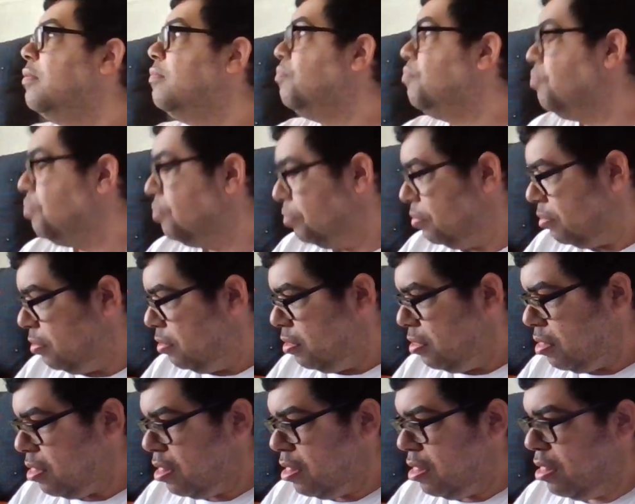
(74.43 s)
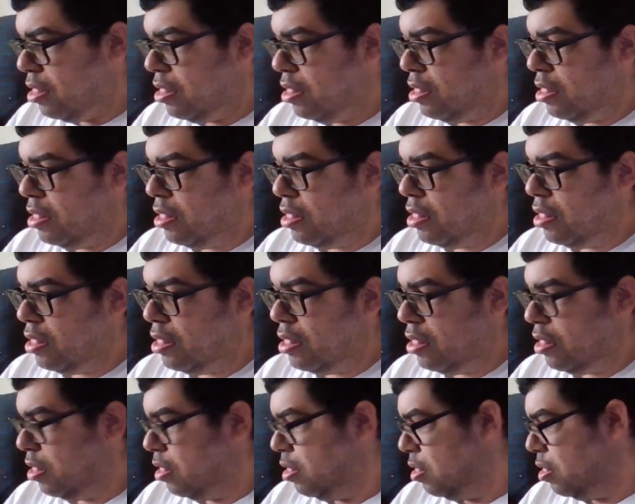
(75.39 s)

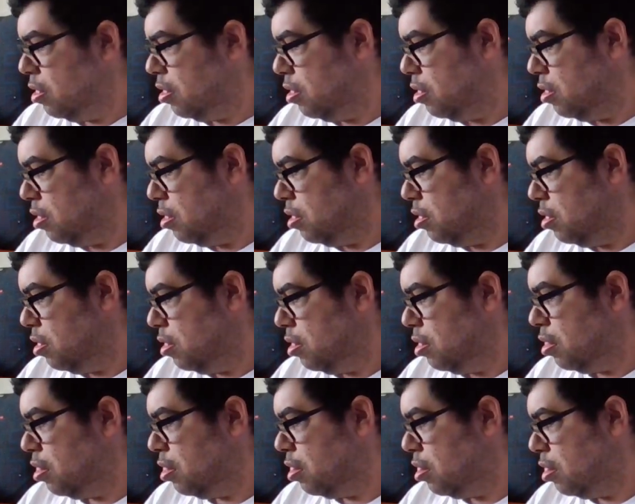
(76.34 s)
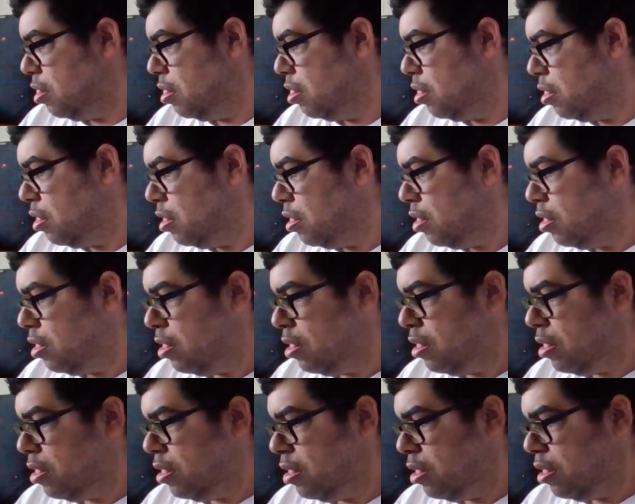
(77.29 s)

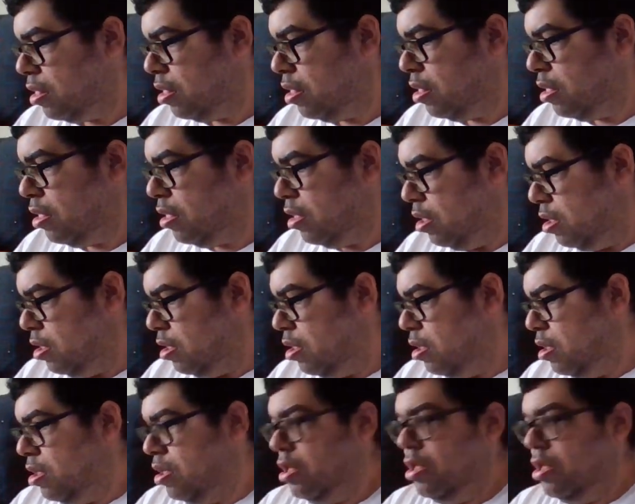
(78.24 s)
No one is speaking in this clip.